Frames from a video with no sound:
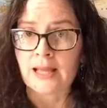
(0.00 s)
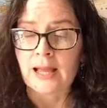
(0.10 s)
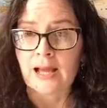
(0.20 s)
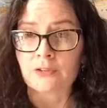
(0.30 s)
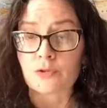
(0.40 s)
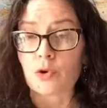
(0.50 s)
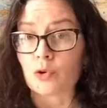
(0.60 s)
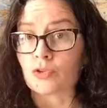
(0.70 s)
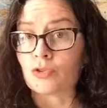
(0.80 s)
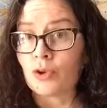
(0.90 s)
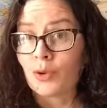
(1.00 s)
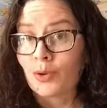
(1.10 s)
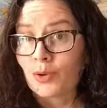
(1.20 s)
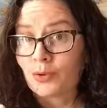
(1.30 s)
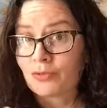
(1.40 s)
And of course,
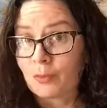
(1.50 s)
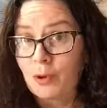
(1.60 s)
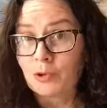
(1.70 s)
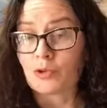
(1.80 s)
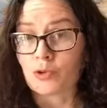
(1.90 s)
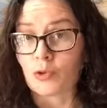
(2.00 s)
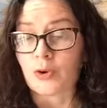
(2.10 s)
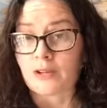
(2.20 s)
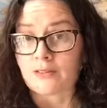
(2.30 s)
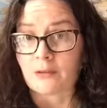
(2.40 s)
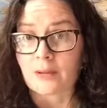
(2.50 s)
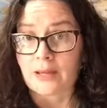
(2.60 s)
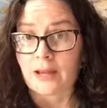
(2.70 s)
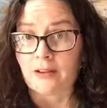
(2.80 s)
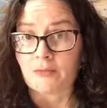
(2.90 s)
from all the stories that we
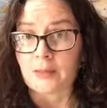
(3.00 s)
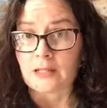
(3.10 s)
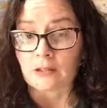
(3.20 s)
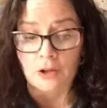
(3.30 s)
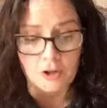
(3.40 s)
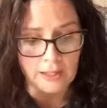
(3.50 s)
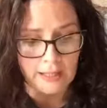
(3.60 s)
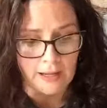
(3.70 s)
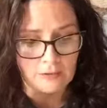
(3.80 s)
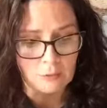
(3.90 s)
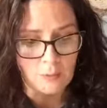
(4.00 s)
have been looking at,